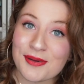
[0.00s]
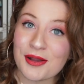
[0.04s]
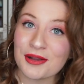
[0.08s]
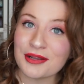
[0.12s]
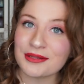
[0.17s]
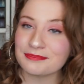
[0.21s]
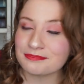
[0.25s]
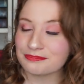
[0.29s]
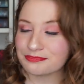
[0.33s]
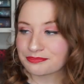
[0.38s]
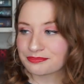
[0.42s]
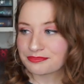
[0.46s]

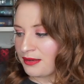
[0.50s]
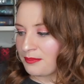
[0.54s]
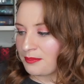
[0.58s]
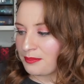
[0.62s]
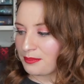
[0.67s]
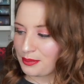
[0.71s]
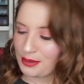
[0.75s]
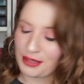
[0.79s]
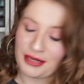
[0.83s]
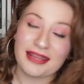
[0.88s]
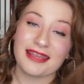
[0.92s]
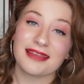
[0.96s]
book,
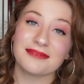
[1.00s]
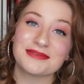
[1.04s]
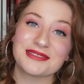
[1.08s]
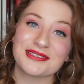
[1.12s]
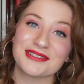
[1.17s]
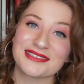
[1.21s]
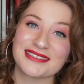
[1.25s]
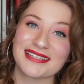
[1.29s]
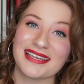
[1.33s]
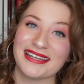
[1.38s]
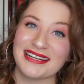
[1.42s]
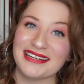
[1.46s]
but I am still
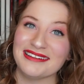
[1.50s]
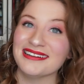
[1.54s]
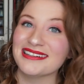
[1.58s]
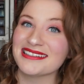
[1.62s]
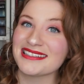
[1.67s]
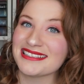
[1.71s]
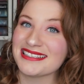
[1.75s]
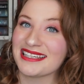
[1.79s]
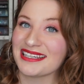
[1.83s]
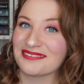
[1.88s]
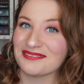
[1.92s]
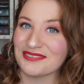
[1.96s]
excited to have
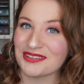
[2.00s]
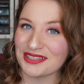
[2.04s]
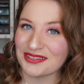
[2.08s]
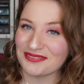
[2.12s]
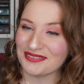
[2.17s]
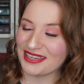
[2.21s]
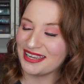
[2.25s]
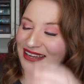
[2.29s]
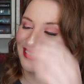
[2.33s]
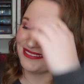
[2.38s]
the second book coming